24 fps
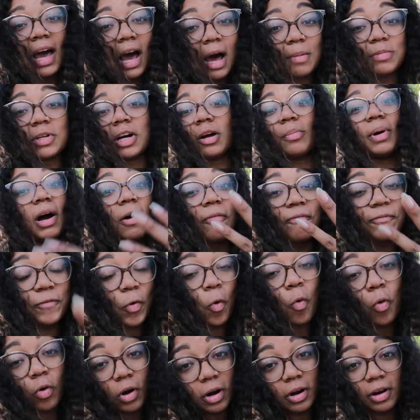I'm talking about
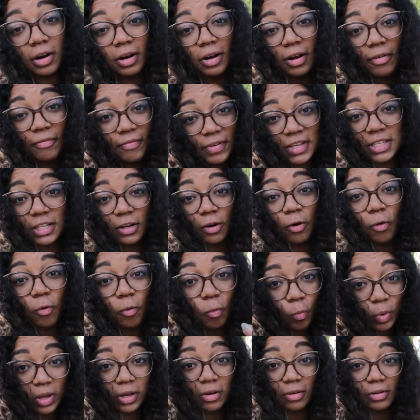4 physical
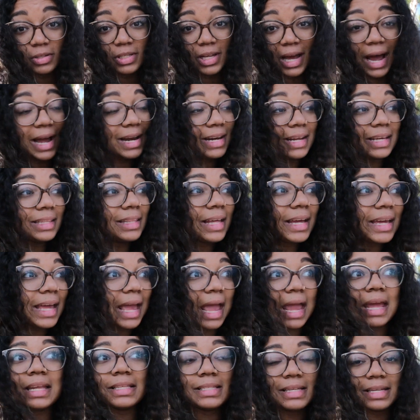wheels. I need like
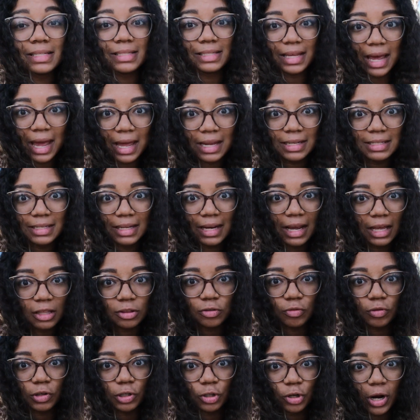8 to 10 to get
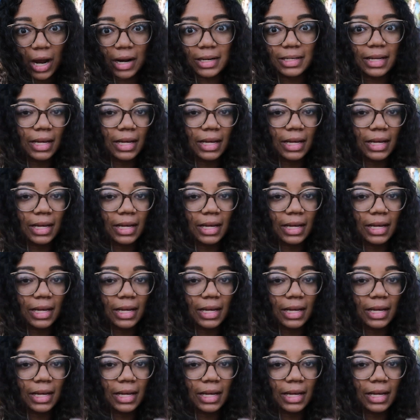through a track